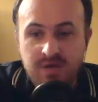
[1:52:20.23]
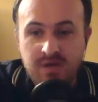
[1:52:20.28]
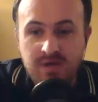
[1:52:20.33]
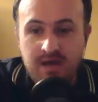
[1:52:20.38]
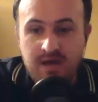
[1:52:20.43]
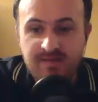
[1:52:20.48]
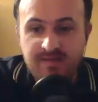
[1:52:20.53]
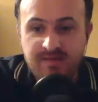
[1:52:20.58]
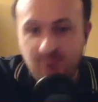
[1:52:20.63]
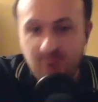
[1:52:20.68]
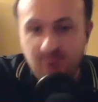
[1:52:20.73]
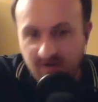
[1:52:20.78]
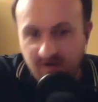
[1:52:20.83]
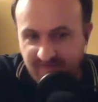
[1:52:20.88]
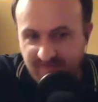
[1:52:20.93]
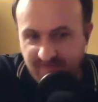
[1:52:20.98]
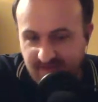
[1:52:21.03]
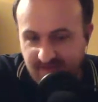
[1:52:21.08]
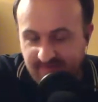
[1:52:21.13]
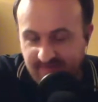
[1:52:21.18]
I mean, Mull
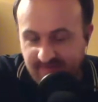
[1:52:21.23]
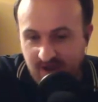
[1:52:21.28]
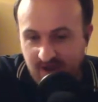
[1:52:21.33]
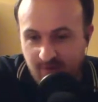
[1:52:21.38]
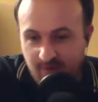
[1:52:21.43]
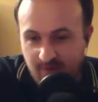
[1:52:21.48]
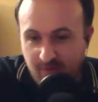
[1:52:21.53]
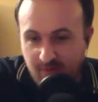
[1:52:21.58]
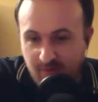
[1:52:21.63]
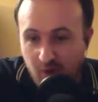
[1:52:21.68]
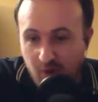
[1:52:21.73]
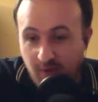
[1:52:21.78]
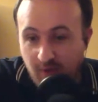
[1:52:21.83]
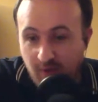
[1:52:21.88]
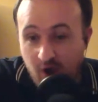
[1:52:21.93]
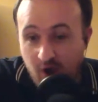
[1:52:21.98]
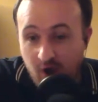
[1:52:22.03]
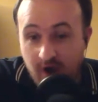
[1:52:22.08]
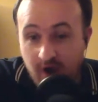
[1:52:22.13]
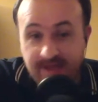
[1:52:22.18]
of Kintyre by Paul
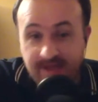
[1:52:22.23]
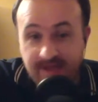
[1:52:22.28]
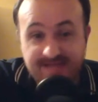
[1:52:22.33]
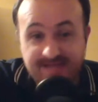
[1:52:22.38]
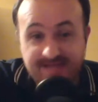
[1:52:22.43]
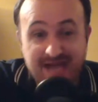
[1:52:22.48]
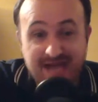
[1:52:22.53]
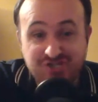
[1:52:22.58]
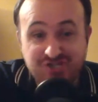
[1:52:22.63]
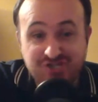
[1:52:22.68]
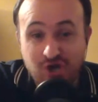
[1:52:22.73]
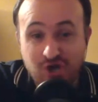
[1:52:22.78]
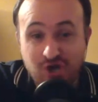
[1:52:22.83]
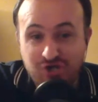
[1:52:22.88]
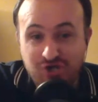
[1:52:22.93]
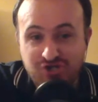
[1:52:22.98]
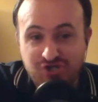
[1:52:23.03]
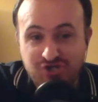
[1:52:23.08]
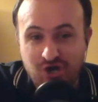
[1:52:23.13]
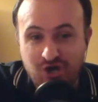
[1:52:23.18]
McCartney, is that a
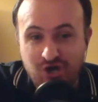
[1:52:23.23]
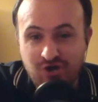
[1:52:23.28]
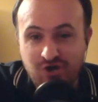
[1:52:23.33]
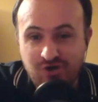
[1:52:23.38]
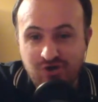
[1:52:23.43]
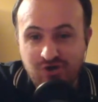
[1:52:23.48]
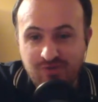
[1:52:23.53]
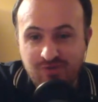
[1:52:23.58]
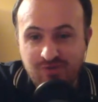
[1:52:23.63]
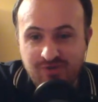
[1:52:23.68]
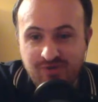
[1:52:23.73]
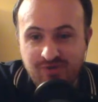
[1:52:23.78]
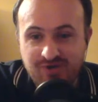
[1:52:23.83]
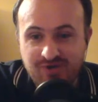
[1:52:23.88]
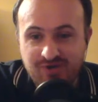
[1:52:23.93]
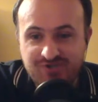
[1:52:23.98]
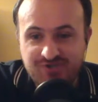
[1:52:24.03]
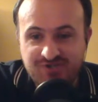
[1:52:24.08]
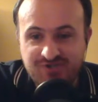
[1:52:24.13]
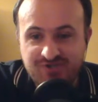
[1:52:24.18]
Scottish song?
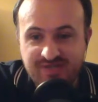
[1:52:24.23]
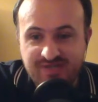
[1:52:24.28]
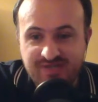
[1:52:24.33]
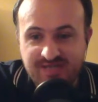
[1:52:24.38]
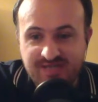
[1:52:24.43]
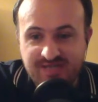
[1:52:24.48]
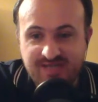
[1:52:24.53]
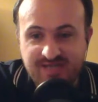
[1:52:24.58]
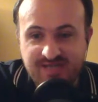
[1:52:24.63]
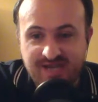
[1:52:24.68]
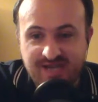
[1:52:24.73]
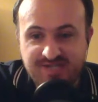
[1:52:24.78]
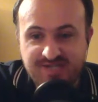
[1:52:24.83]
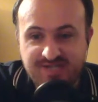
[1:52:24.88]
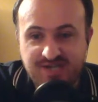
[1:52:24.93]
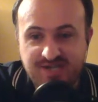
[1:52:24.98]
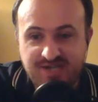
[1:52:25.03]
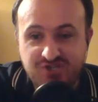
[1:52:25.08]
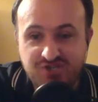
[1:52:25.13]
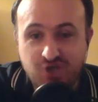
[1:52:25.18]
Because he's kind of
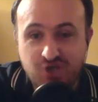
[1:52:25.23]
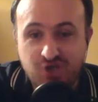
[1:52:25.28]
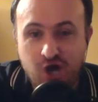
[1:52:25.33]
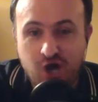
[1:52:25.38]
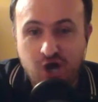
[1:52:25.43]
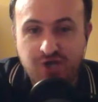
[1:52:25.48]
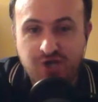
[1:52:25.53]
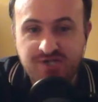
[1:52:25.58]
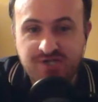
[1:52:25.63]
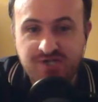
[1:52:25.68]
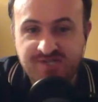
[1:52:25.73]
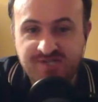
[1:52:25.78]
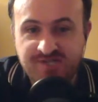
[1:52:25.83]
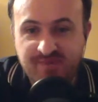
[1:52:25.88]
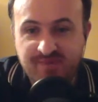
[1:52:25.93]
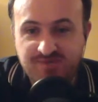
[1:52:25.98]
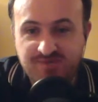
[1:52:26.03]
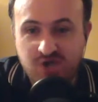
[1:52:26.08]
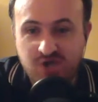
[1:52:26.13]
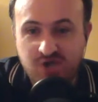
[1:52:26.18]
singing Scottish and it's
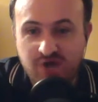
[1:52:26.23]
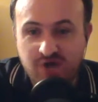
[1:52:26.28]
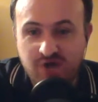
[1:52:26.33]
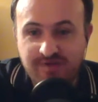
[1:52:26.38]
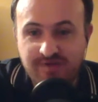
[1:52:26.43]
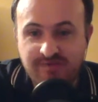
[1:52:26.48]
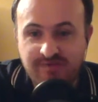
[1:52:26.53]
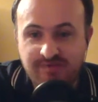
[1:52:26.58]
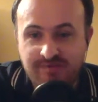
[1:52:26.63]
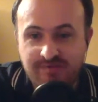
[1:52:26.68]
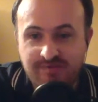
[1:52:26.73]
about Scotland.